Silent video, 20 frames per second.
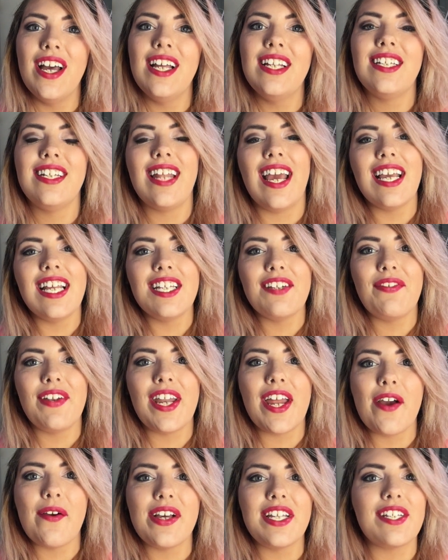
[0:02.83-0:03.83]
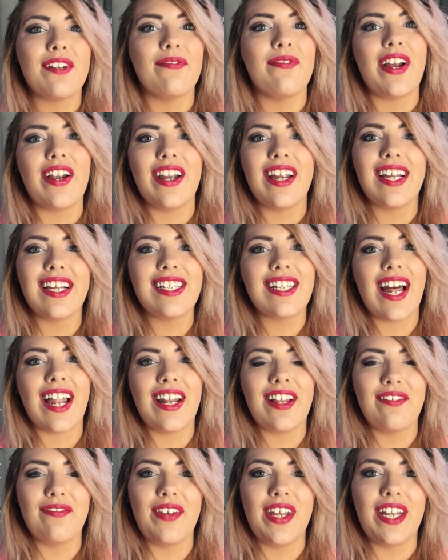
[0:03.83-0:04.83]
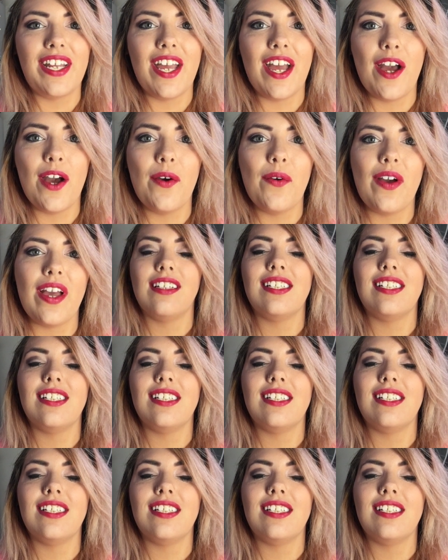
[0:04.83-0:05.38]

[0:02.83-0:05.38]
Today's video is a very exciting video.